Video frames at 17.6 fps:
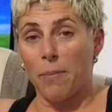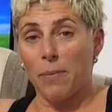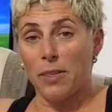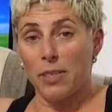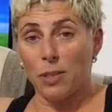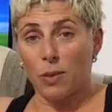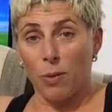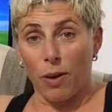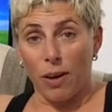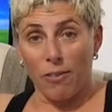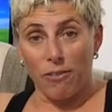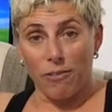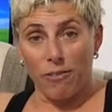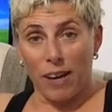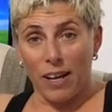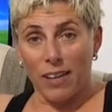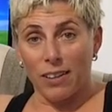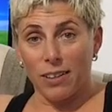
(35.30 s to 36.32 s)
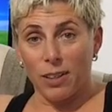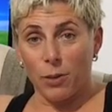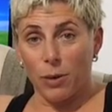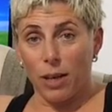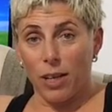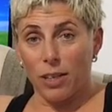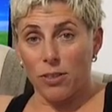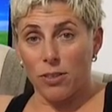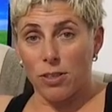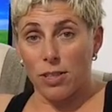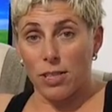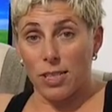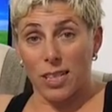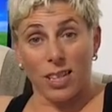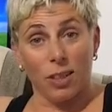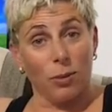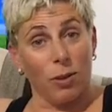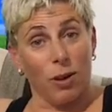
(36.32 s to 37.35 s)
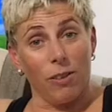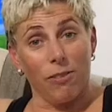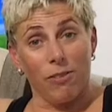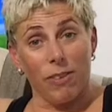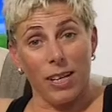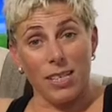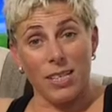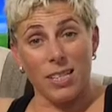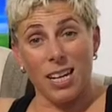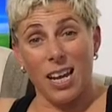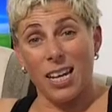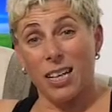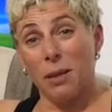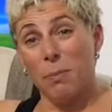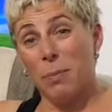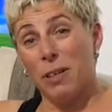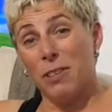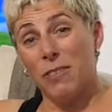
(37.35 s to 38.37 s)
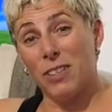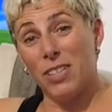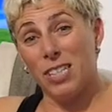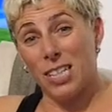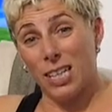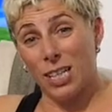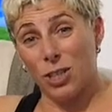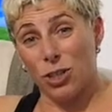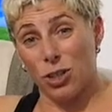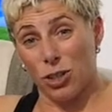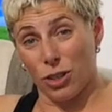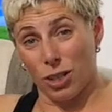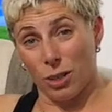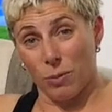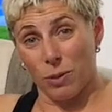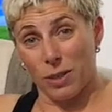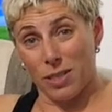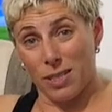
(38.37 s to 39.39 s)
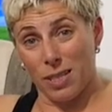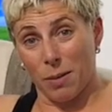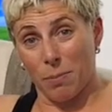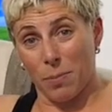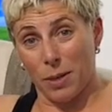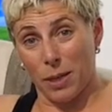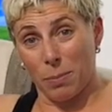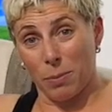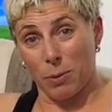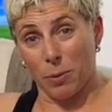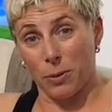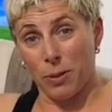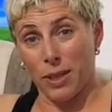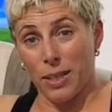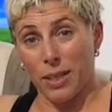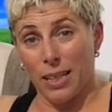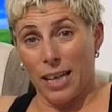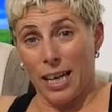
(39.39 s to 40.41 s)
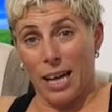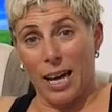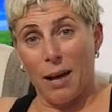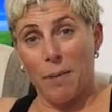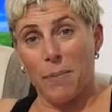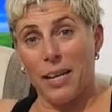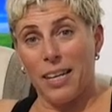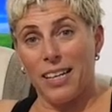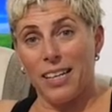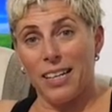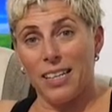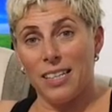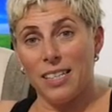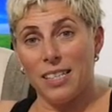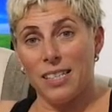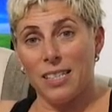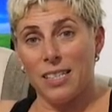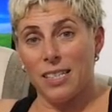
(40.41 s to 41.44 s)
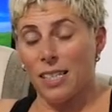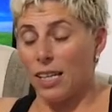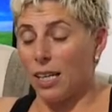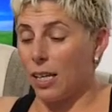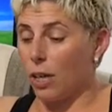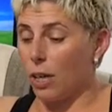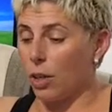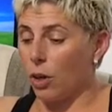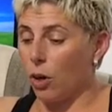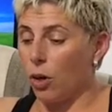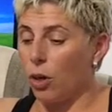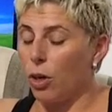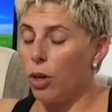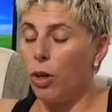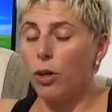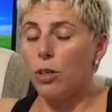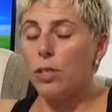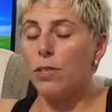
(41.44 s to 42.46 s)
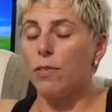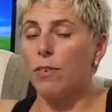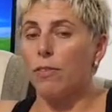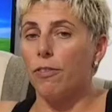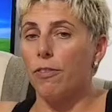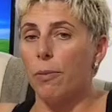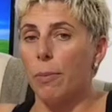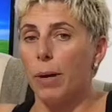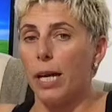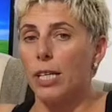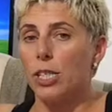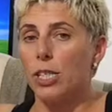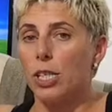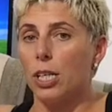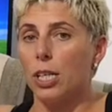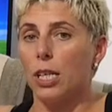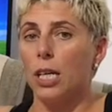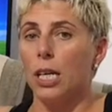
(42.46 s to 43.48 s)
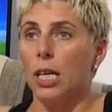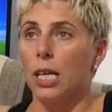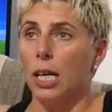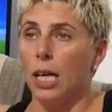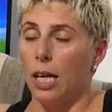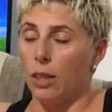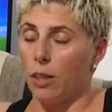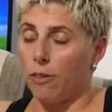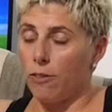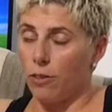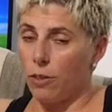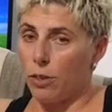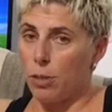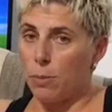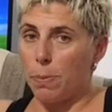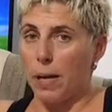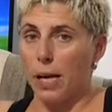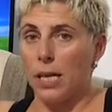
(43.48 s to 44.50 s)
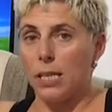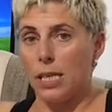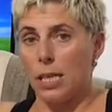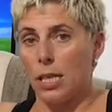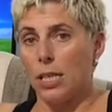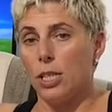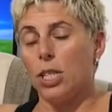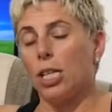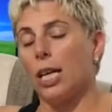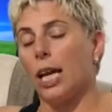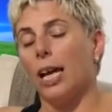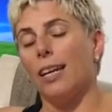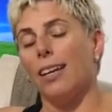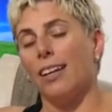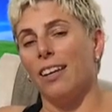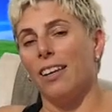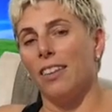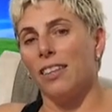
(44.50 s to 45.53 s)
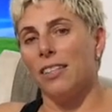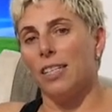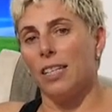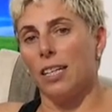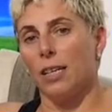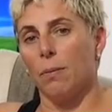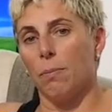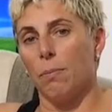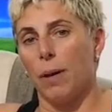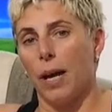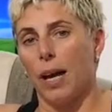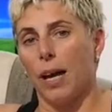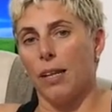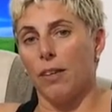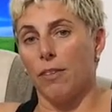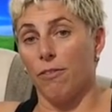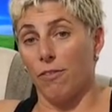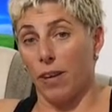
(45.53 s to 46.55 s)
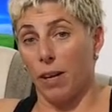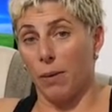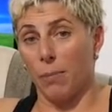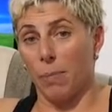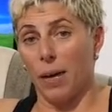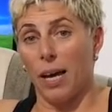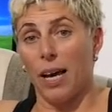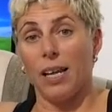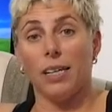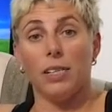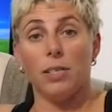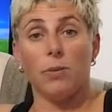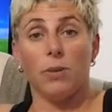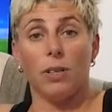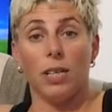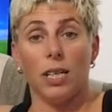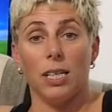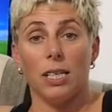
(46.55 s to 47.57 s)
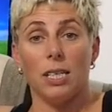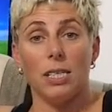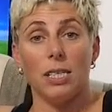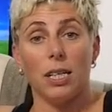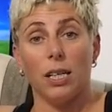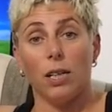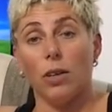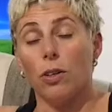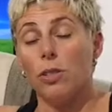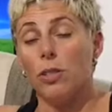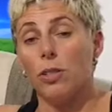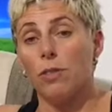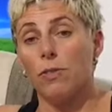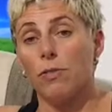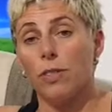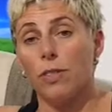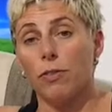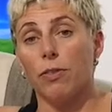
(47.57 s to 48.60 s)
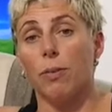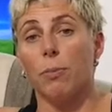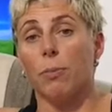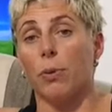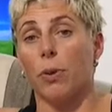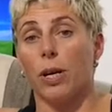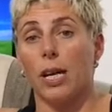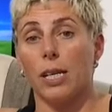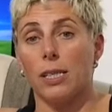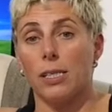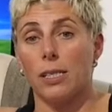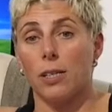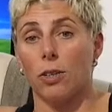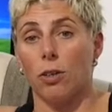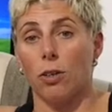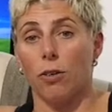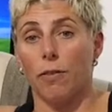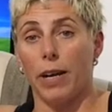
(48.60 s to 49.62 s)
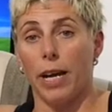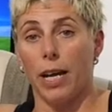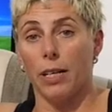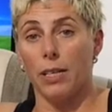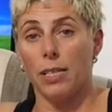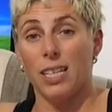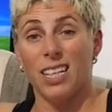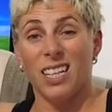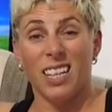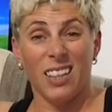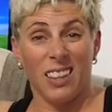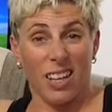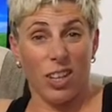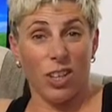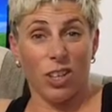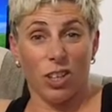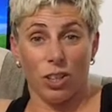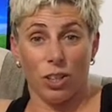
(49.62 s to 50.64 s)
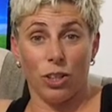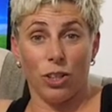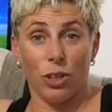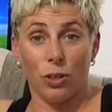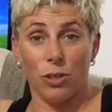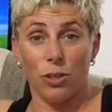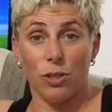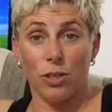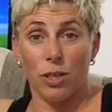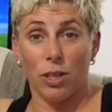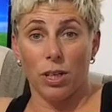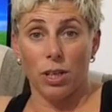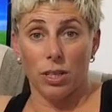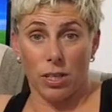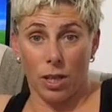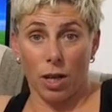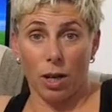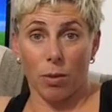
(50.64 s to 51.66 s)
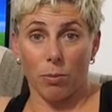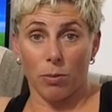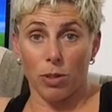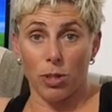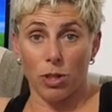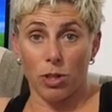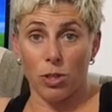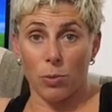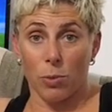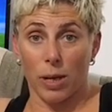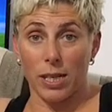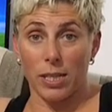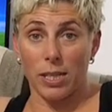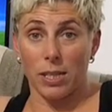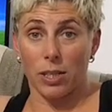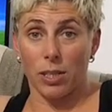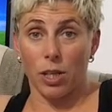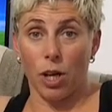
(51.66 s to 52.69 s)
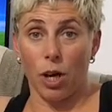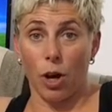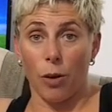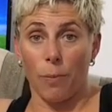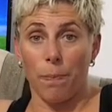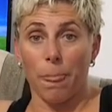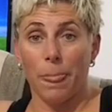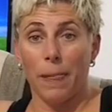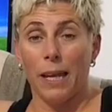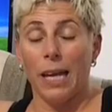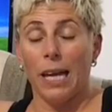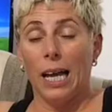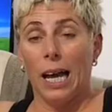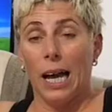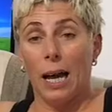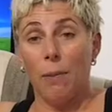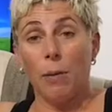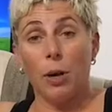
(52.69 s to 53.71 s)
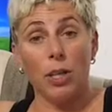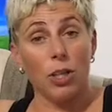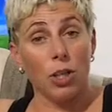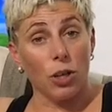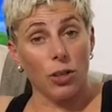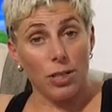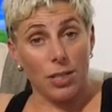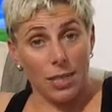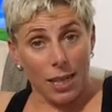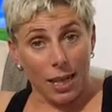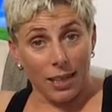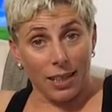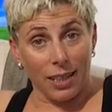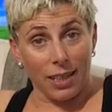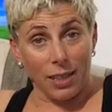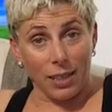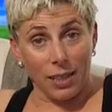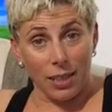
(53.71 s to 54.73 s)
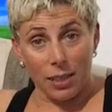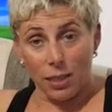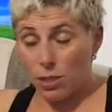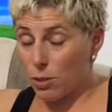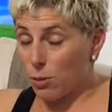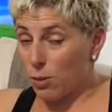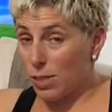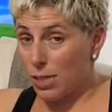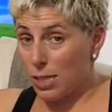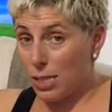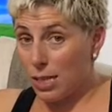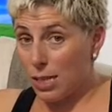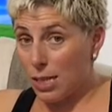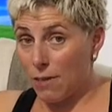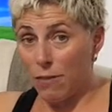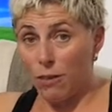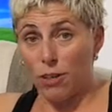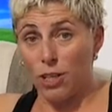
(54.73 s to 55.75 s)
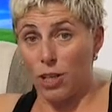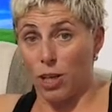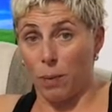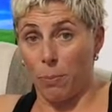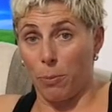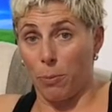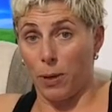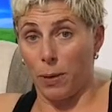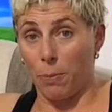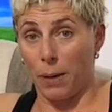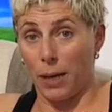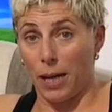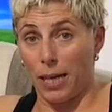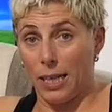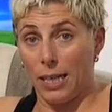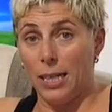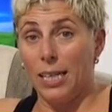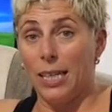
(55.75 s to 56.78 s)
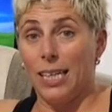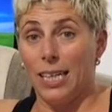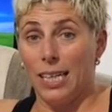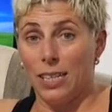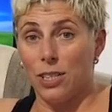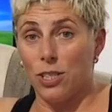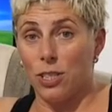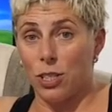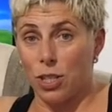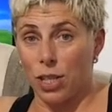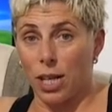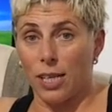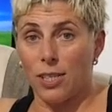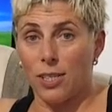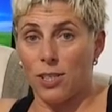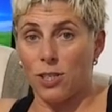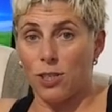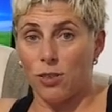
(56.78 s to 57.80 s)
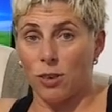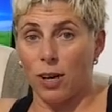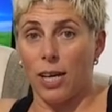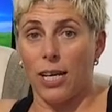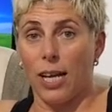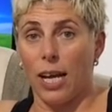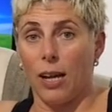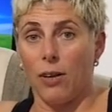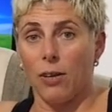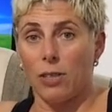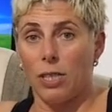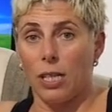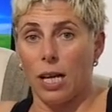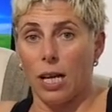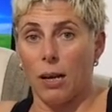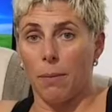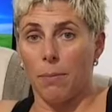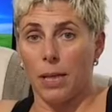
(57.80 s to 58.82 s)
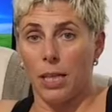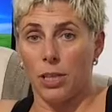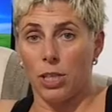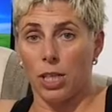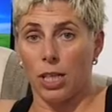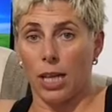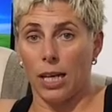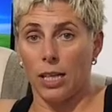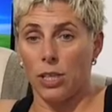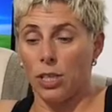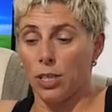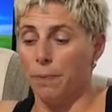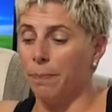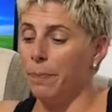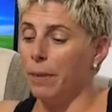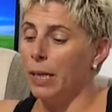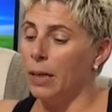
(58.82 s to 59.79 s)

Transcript: It's quite fun, quite interesting, quite fascinating, a bit of a tearjerker with some people. It has got lots of information in the first part to educate, and in the second part, the fun part, is where you get to see lots of different products that are around that you can use to help reduce waste in your home. I don't sell anything, so it's never a Tupperware party. It is just straight out education.